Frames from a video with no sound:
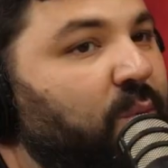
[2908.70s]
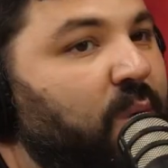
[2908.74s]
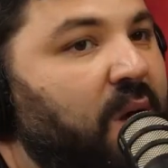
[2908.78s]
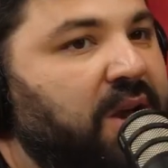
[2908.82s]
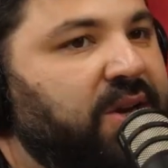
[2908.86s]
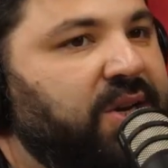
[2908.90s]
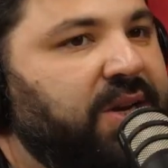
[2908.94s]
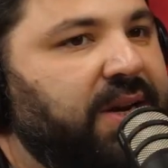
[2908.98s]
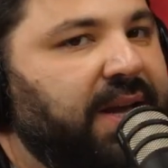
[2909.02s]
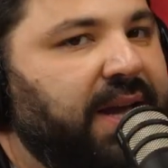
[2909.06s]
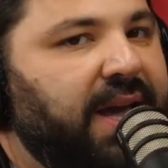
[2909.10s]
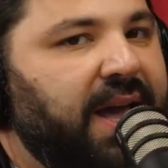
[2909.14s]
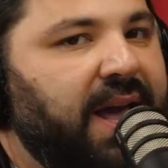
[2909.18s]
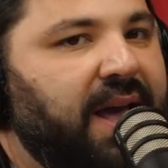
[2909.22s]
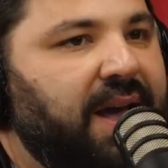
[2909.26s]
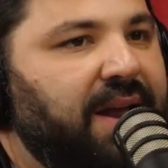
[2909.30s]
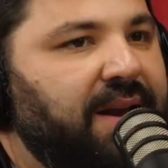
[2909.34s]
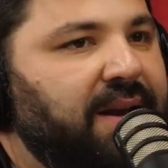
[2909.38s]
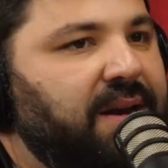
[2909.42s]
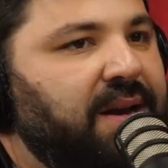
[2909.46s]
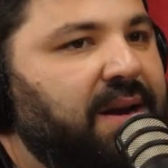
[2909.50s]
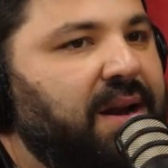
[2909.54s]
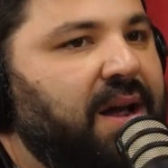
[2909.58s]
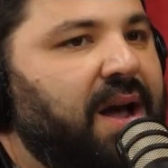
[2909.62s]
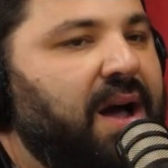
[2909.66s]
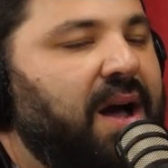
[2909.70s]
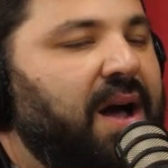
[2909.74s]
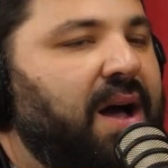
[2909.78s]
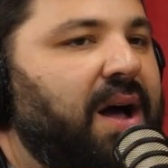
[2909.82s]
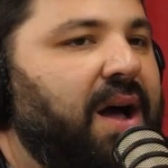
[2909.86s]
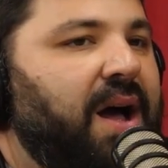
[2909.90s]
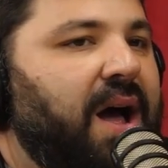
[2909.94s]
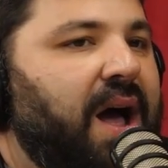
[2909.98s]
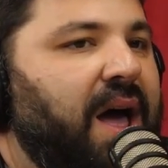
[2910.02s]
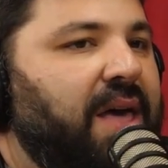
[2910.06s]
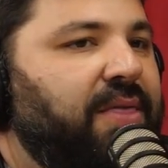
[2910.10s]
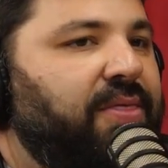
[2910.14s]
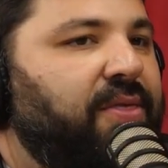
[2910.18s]
to watch it again.
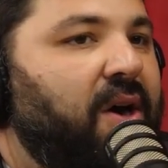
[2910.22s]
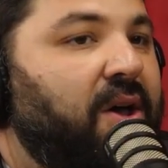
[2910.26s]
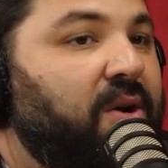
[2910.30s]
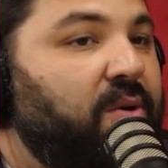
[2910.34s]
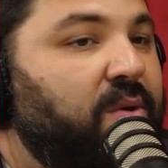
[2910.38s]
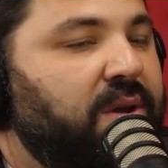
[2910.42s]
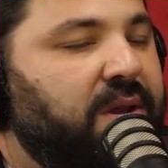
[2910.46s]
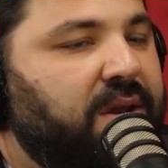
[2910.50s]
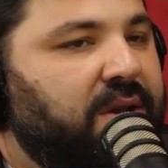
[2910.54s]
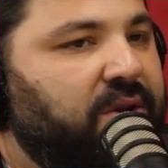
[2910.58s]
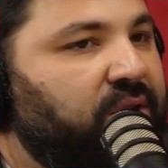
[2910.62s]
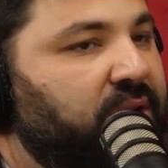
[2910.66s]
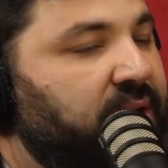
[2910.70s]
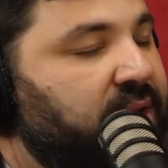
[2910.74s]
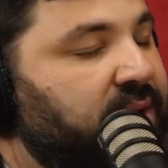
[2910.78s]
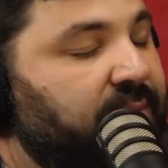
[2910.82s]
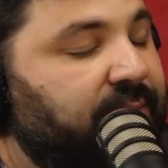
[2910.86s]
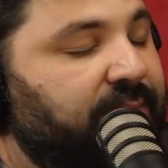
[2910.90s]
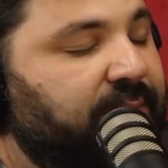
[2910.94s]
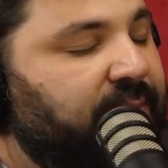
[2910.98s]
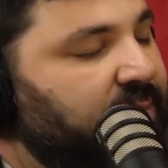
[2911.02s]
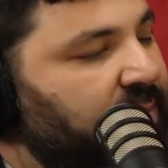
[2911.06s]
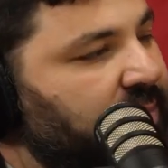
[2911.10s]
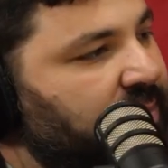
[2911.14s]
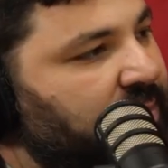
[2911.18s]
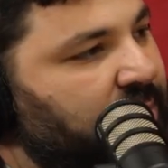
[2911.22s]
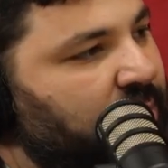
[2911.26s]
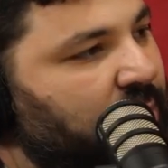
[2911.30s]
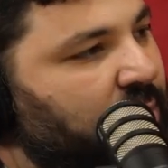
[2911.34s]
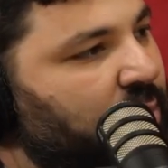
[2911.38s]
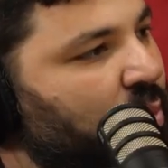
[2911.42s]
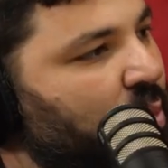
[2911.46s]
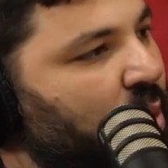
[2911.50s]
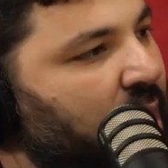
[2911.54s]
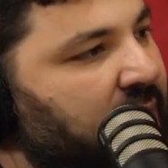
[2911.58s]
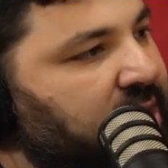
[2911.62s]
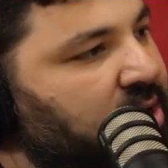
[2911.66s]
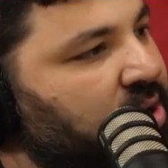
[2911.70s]
I thought it was just
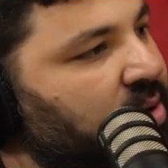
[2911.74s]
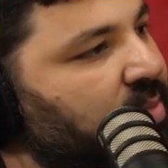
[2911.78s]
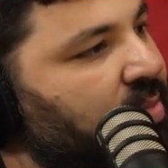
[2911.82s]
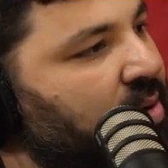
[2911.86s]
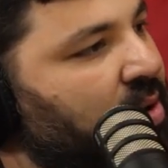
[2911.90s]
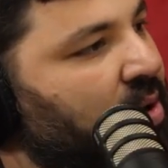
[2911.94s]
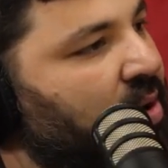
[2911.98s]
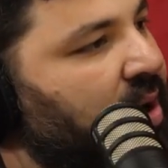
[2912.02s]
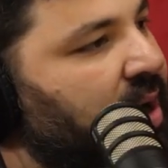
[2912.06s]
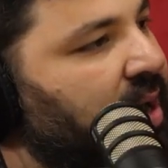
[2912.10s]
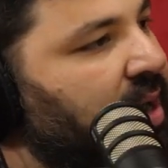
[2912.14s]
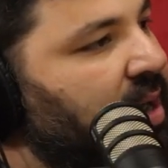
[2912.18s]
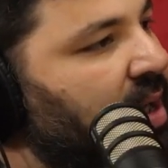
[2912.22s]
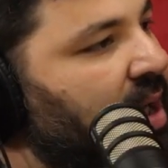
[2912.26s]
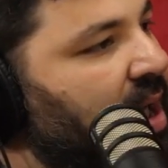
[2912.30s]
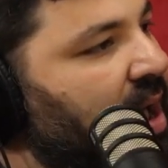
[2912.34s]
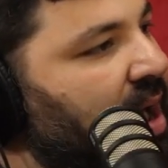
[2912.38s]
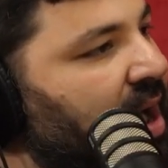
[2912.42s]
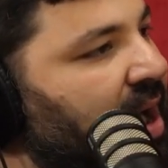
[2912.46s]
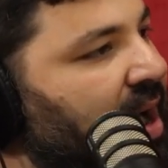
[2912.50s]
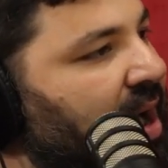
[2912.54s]
way too boring.